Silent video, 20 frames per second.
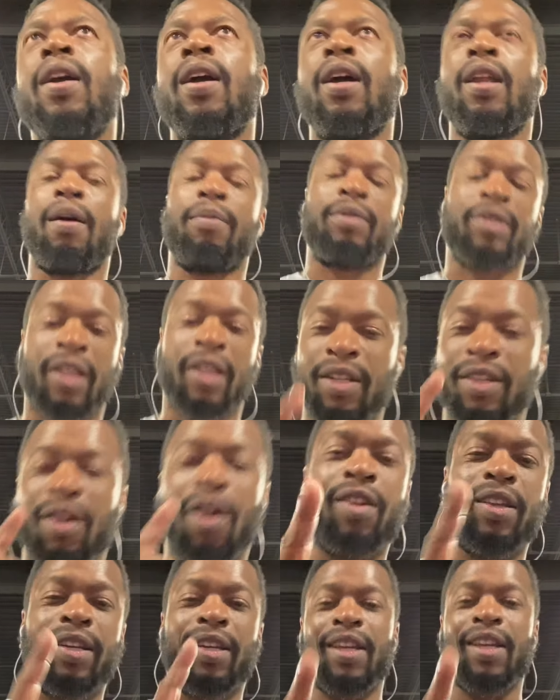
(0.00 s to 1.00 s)
And I'm telling
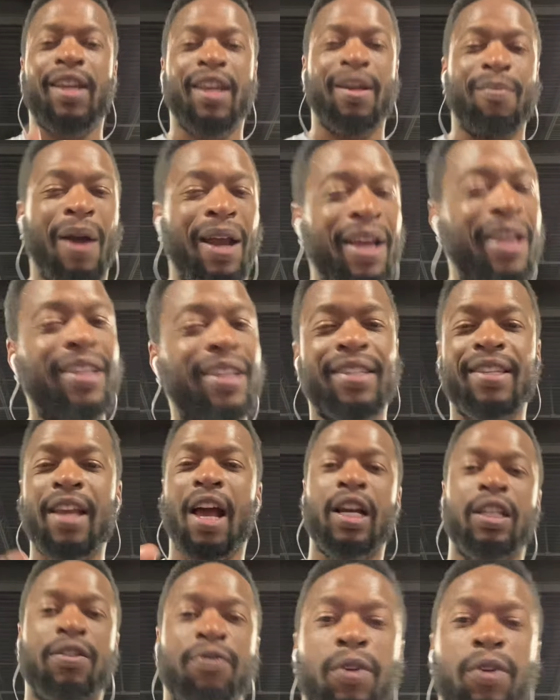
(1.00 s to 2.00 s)
y'all again, my
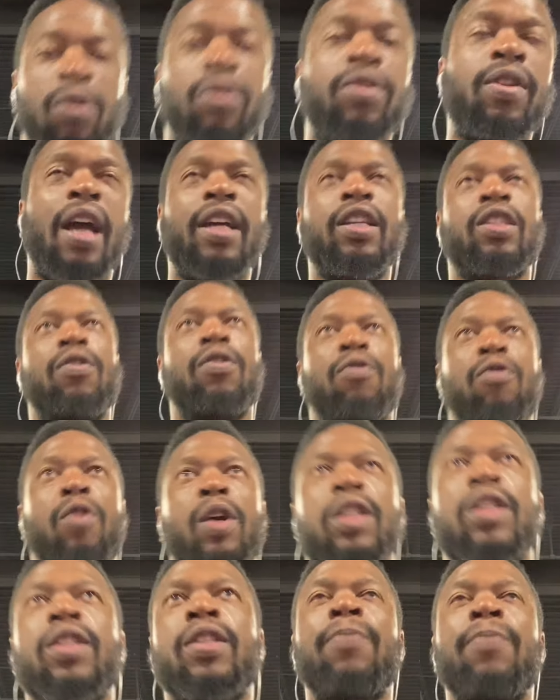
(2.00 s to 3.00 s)
insides feel nice and
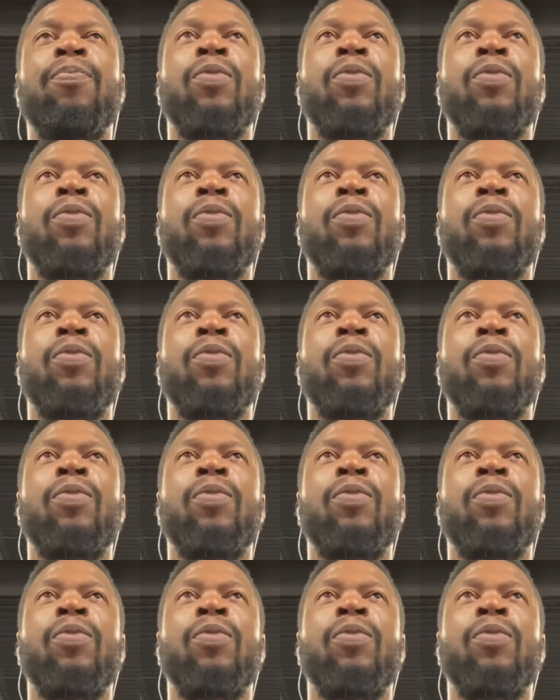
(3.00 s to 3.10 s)
fresh.